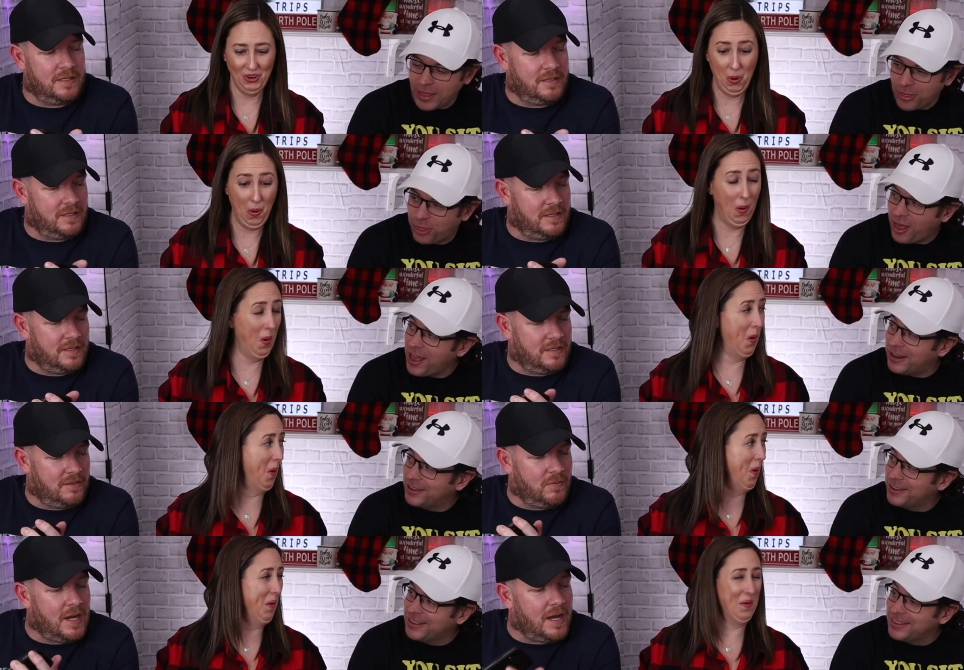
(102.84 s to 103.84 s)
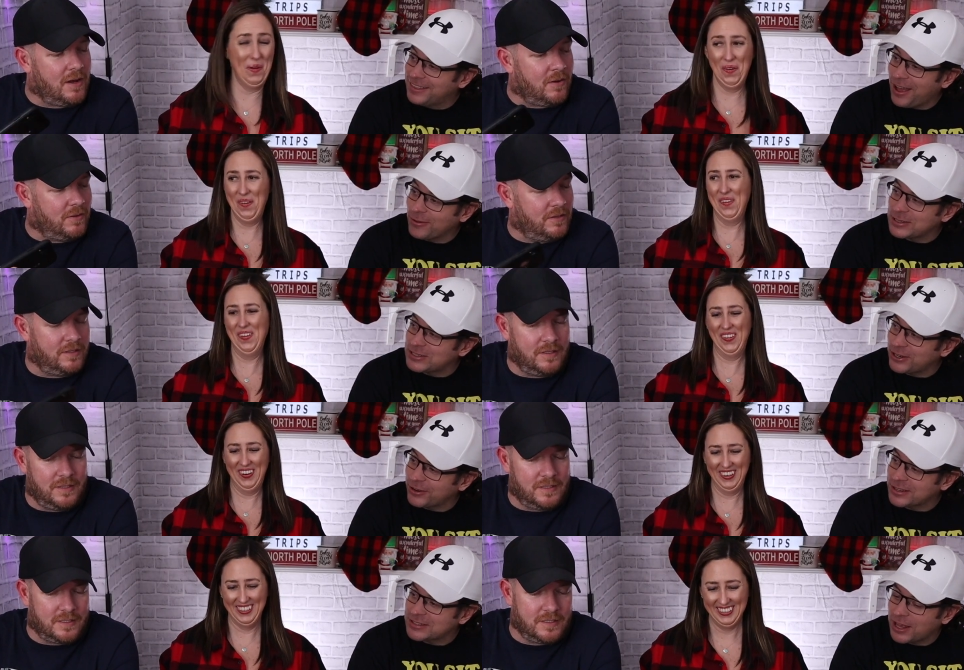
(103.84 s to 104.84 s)
Speaker 1: that butt. Wow. That was a
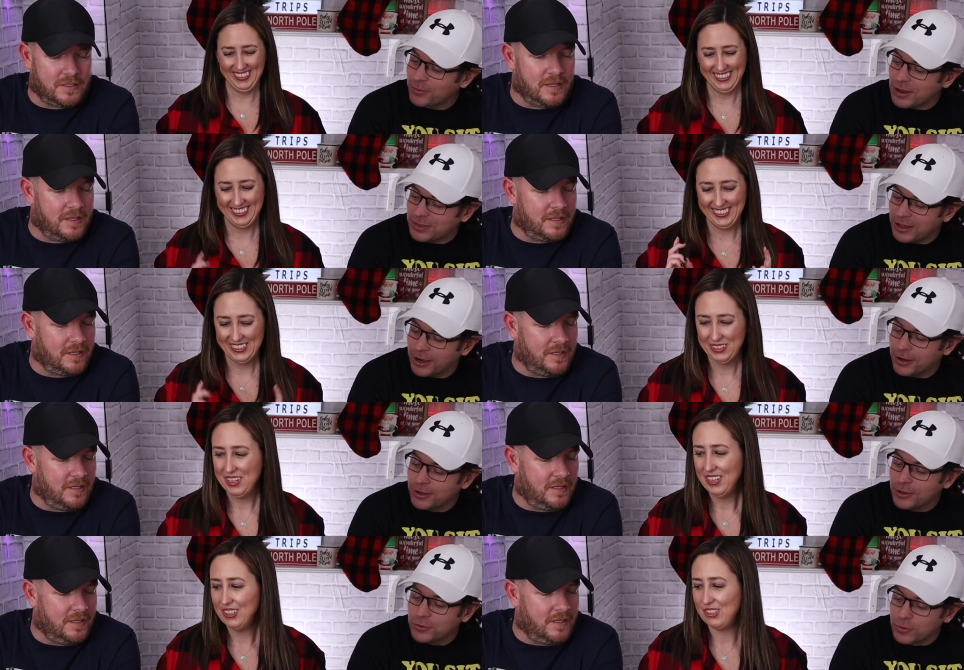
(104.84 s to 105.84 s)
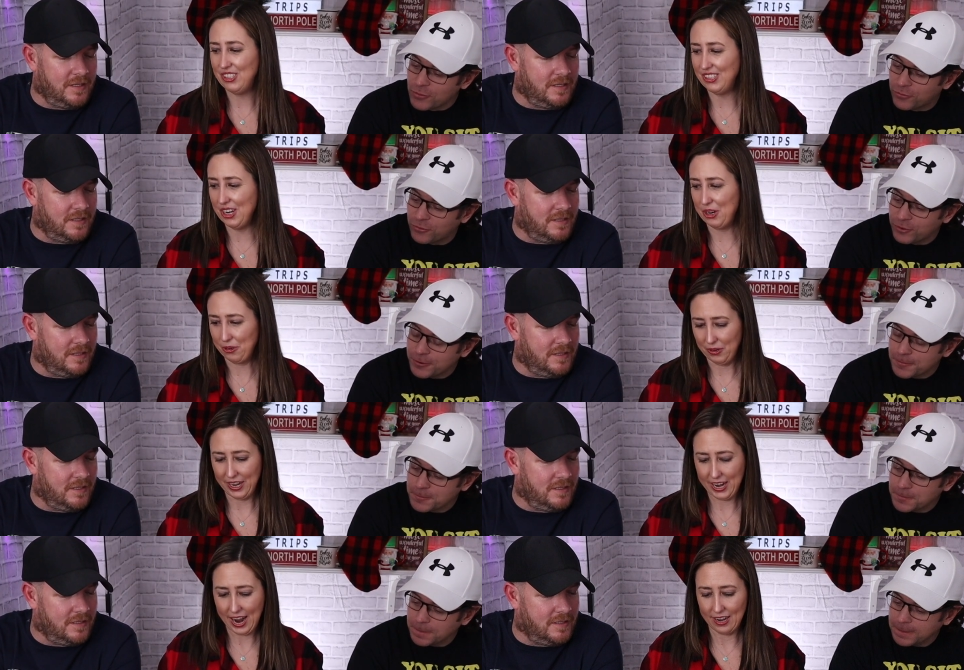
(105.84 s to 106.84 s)
serious thud right there. So,
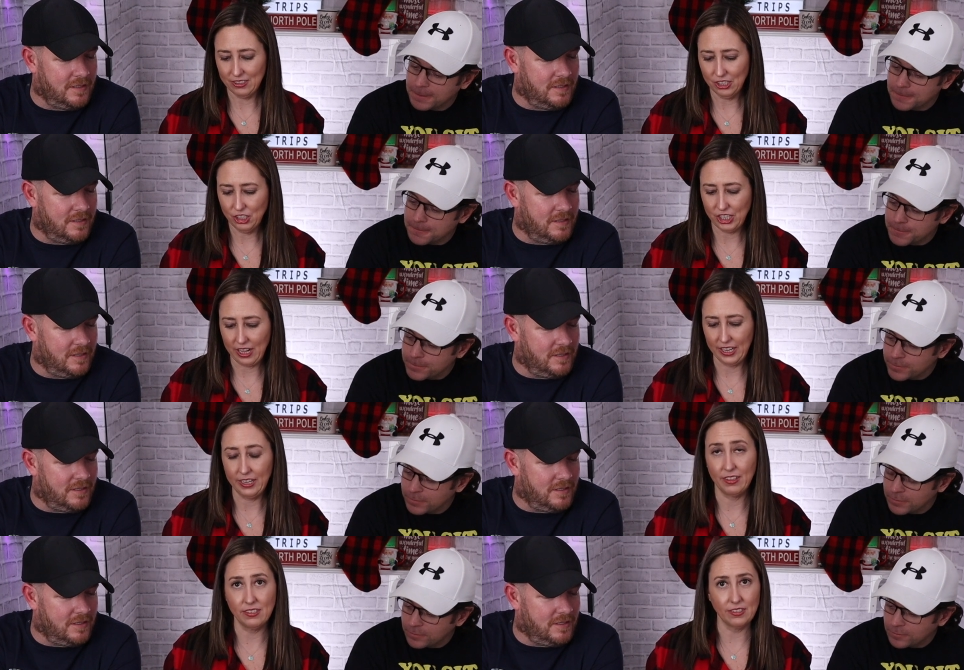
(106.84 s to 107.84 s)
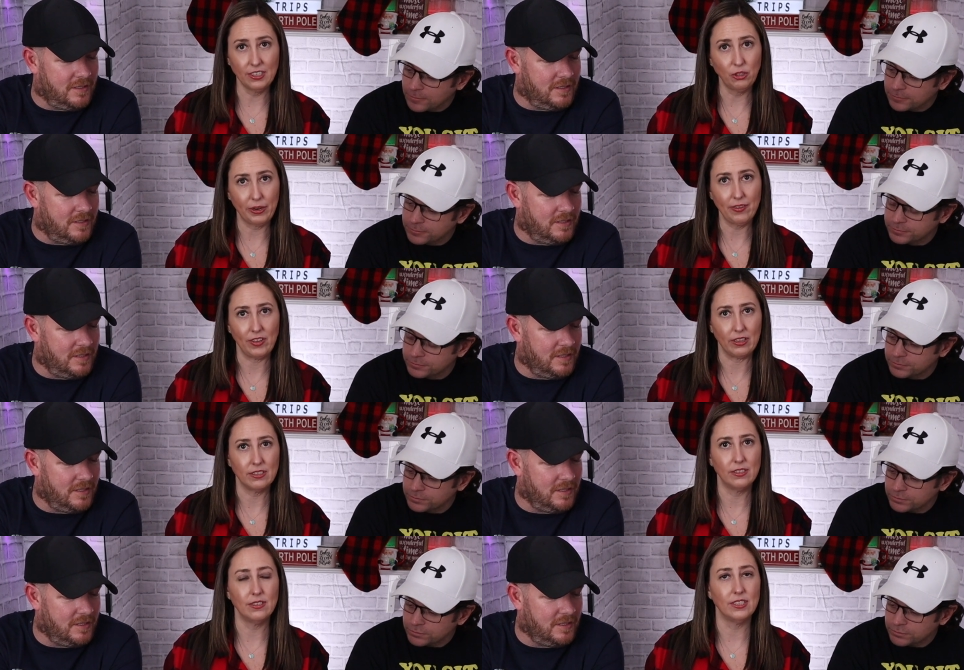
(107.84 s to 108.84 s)
it has our chalet. This isn't gravy.
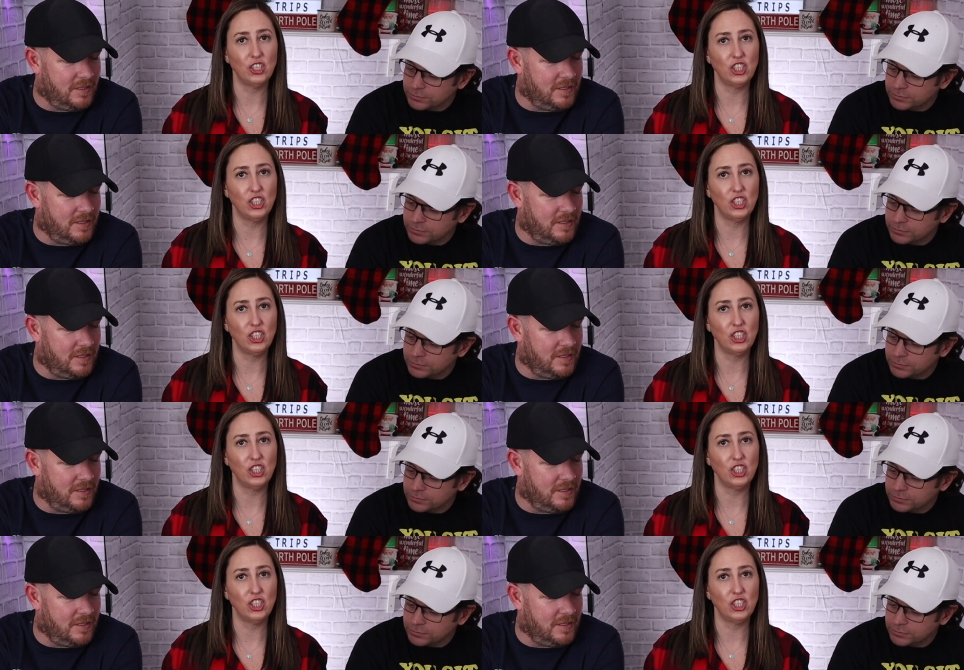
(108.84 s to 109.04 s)
This is the